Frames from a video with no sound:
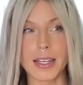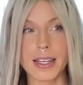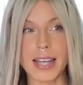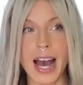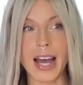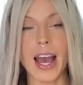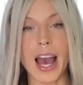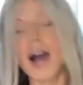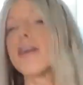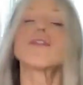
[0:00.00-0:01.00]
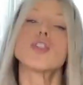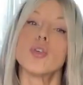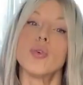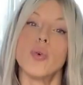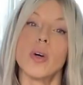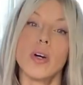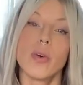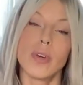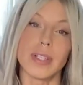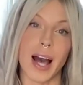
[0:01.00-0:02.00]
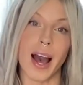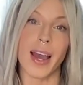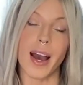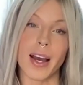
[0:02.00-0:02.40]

not have to rely